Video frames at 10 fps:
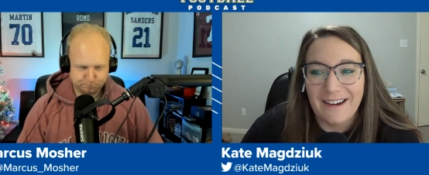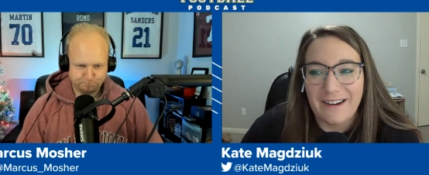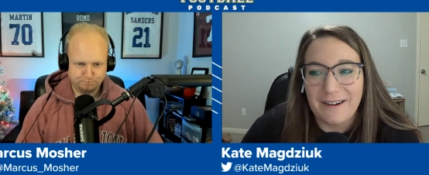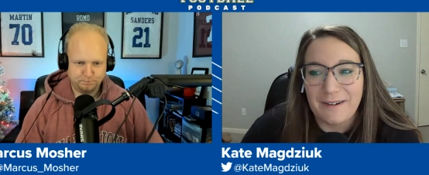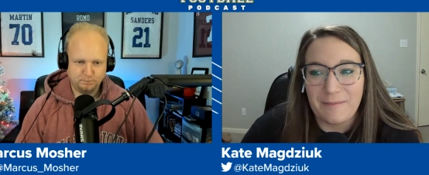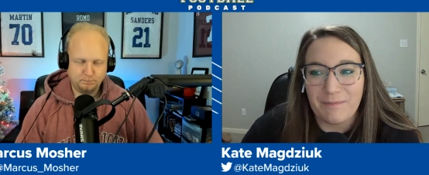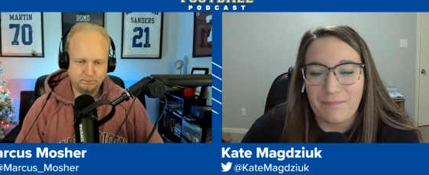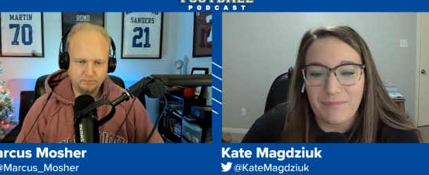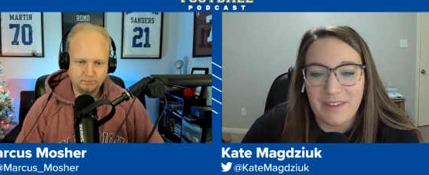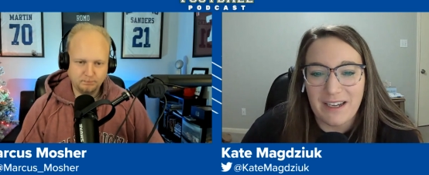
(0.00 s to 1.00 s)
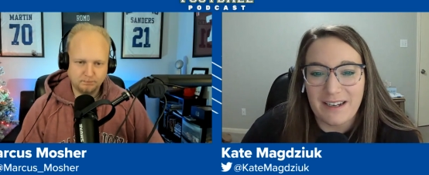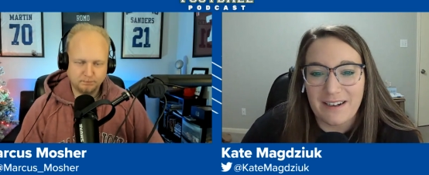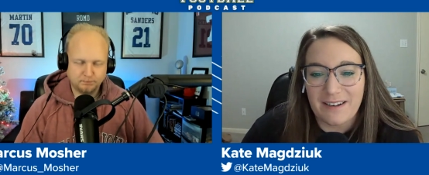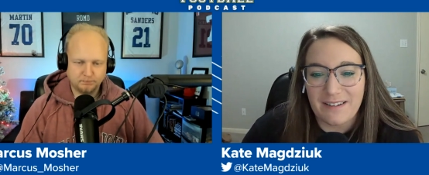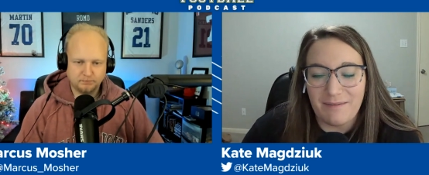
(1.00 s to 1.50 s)
Speaker 1: Um,
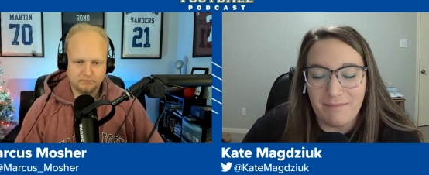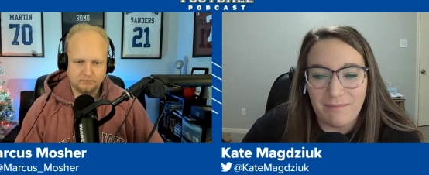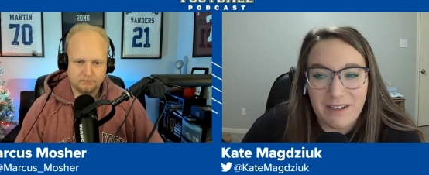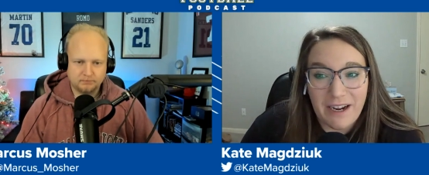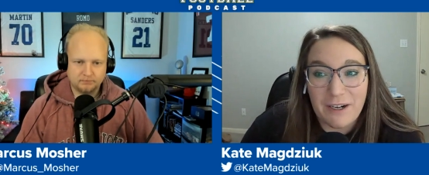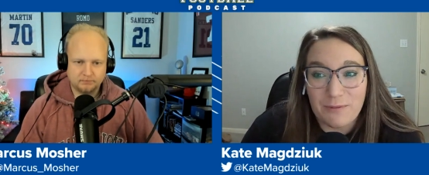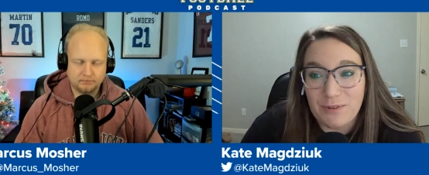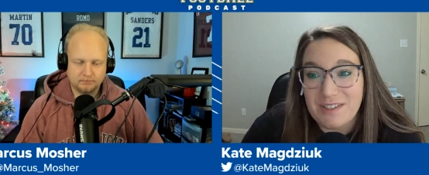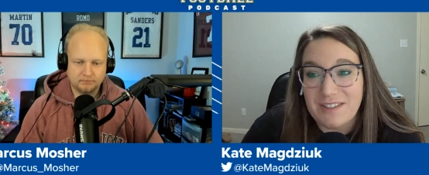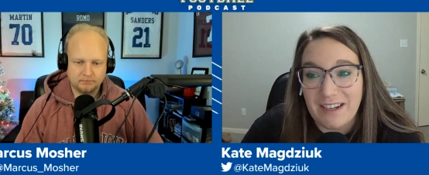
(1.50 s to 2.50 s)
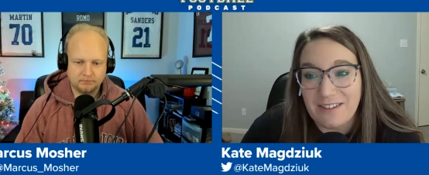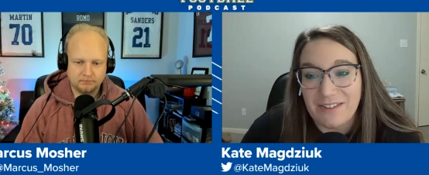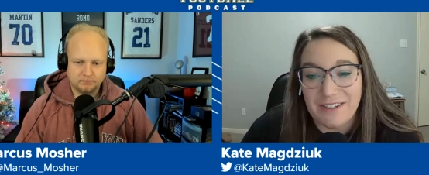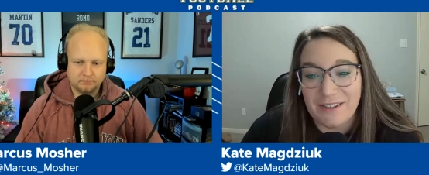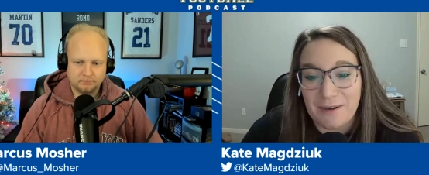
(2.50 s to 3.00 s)
and kind of
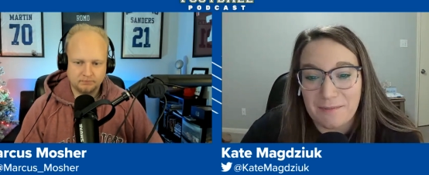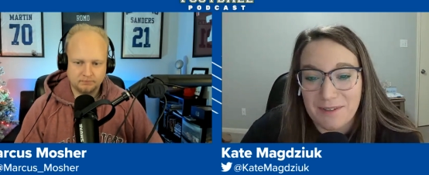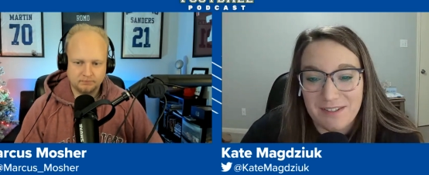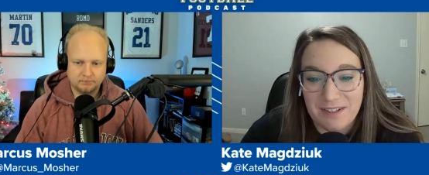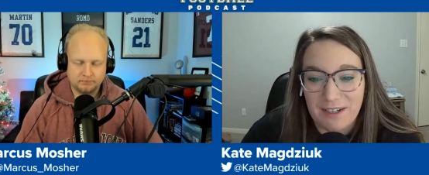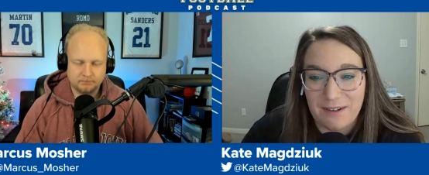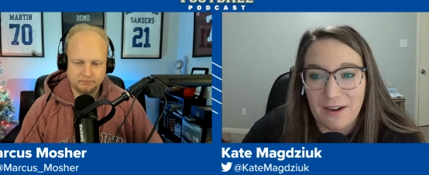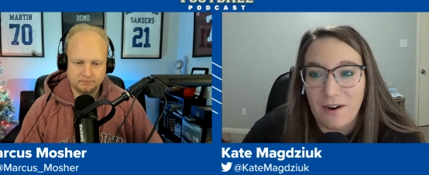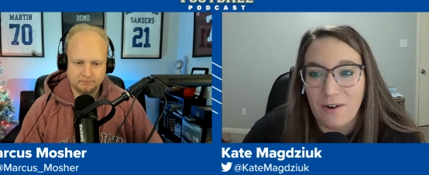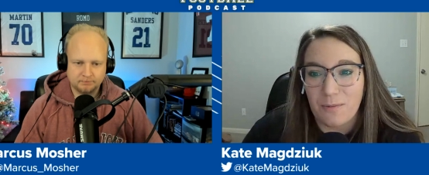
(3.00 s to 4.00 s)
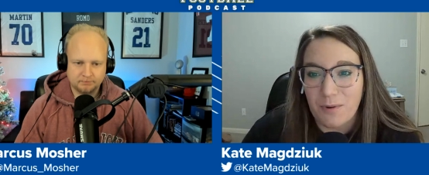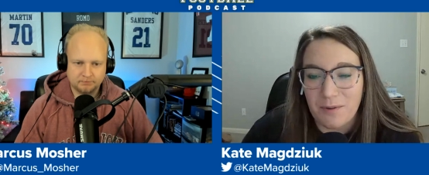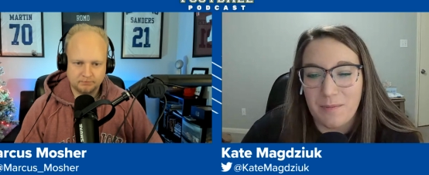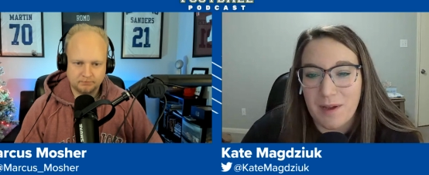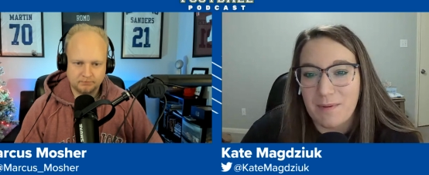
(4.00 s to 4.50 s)
recycling them to see, oh, well,
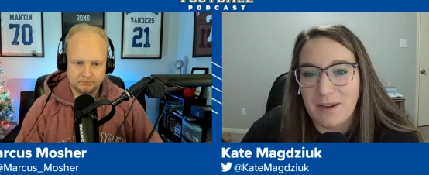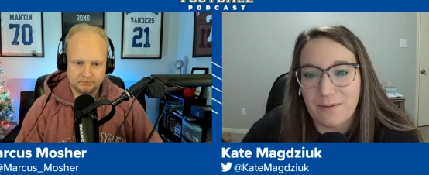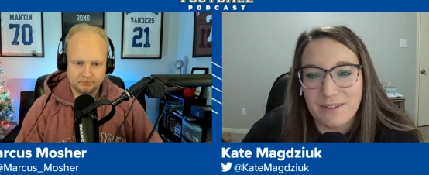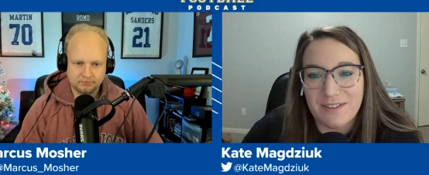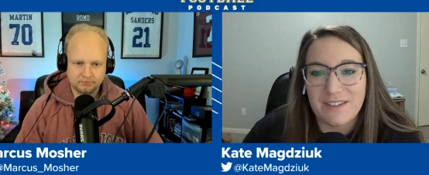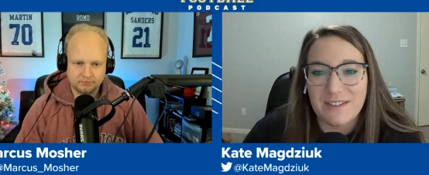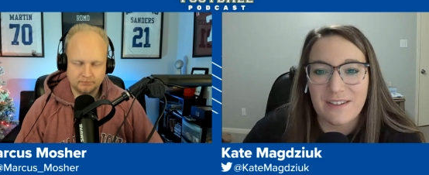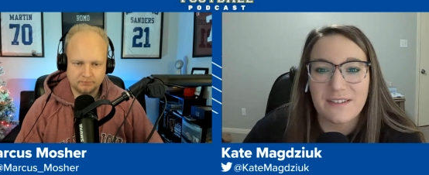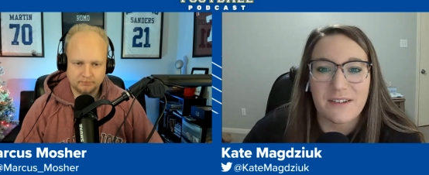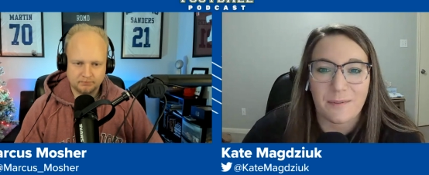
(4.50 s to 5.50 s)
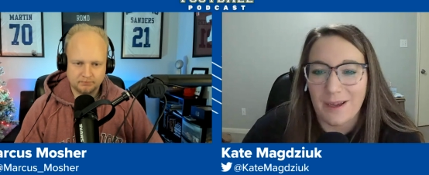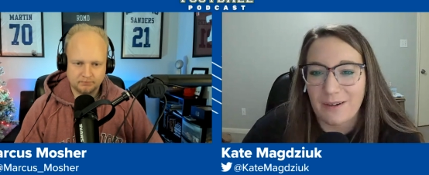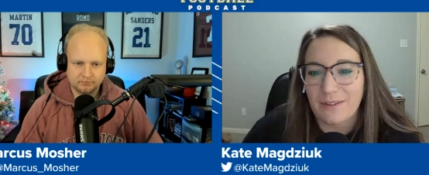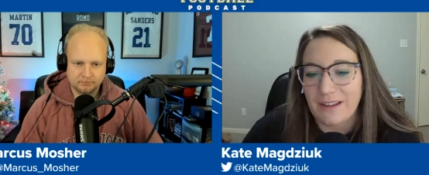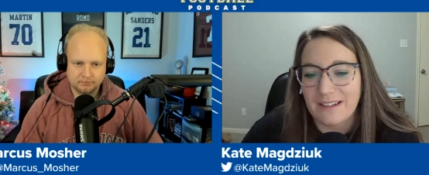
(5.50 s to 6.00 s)
maybe it was the system. I
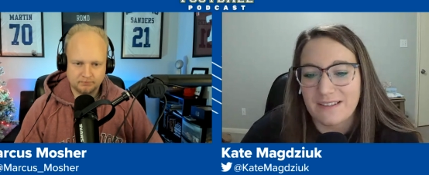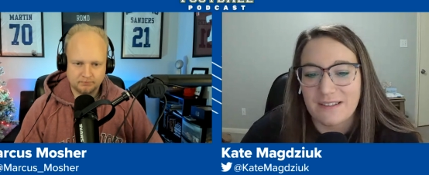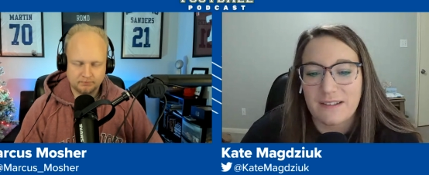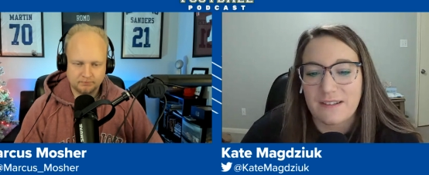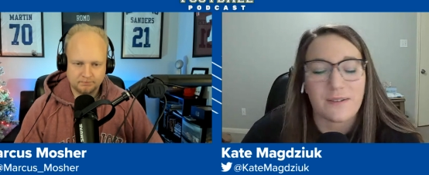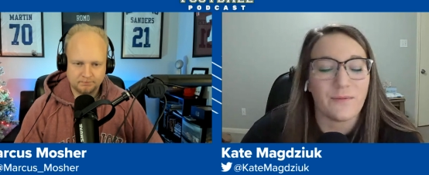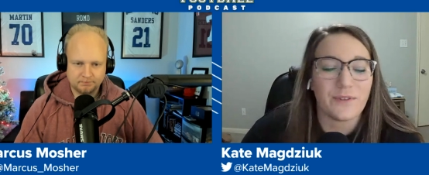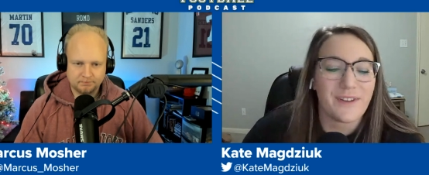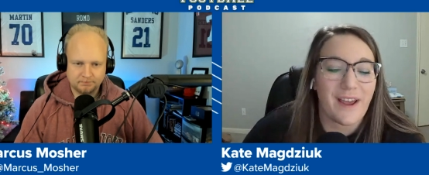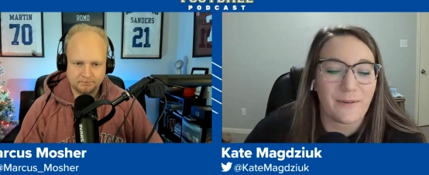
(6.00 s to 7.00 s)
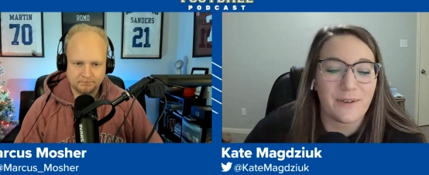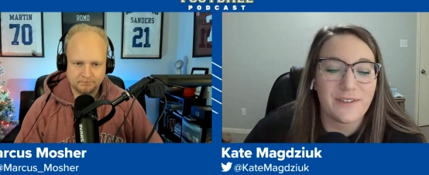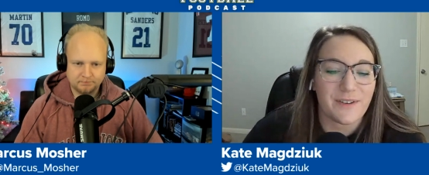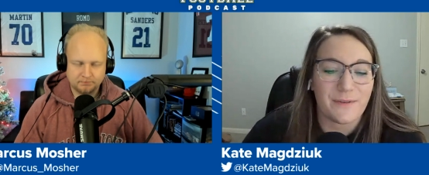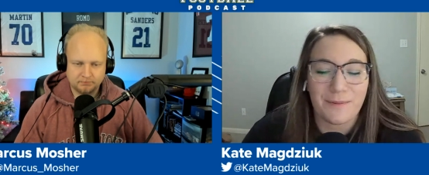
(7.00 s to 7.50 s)
don't think it's the system for Zach
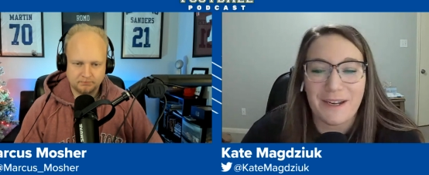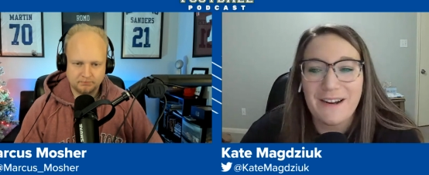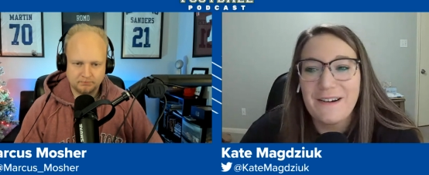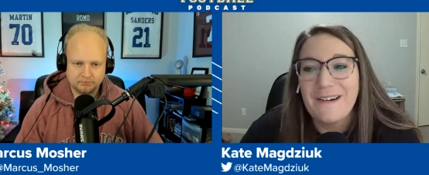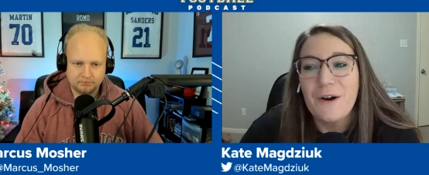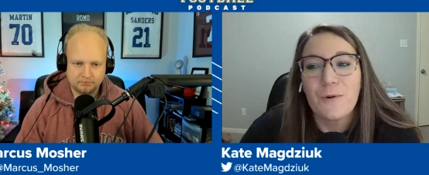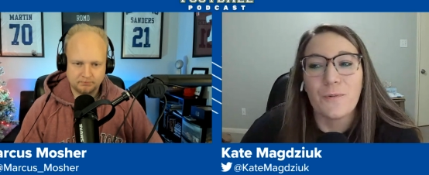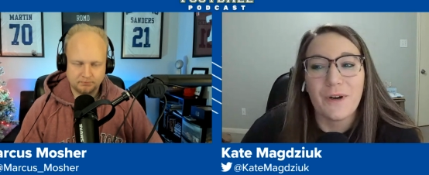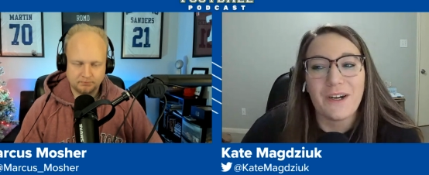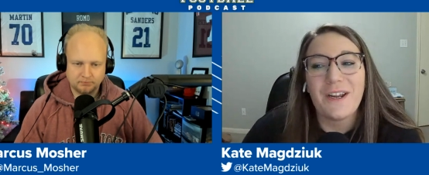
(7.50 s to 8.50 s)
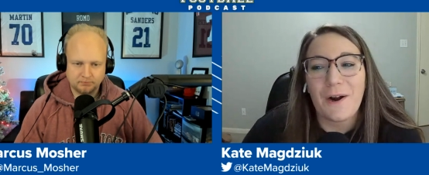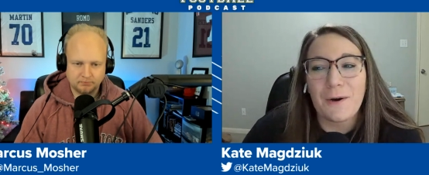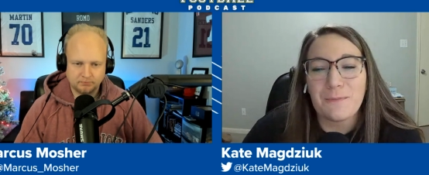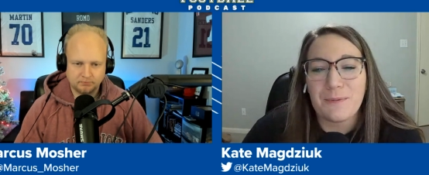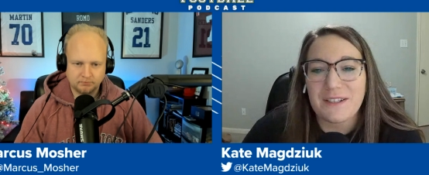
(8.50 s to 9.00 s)
Wilson, but wouldn't it all
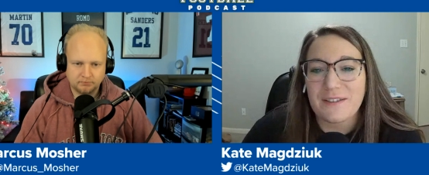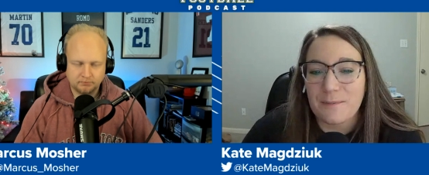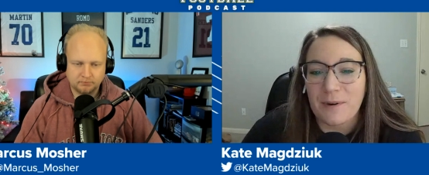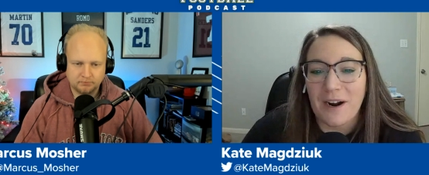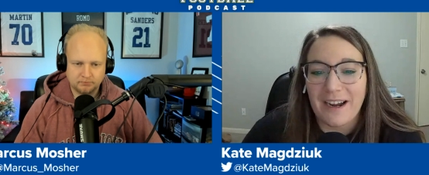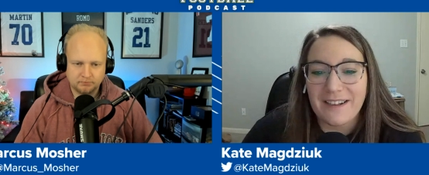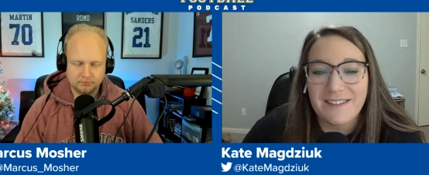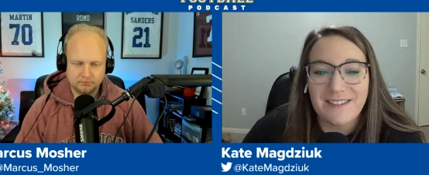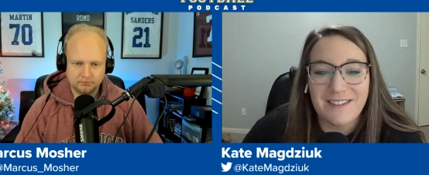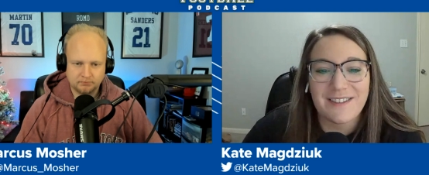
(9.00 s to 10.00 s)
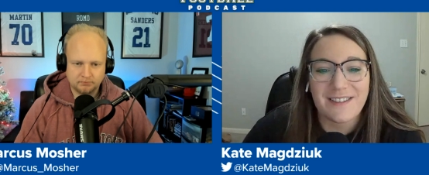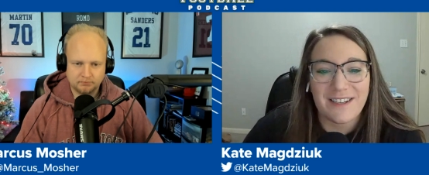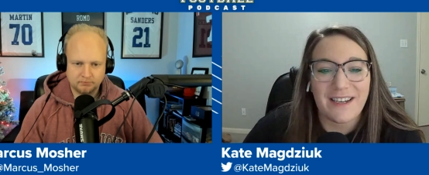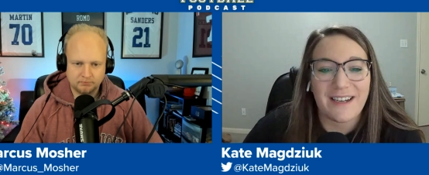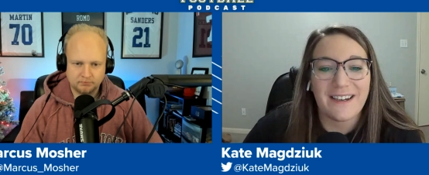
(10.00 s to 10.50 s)
be surprised to
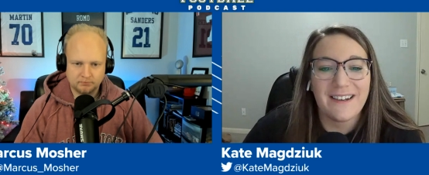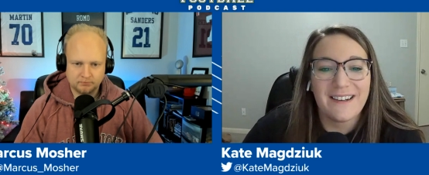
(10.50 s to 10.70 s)
see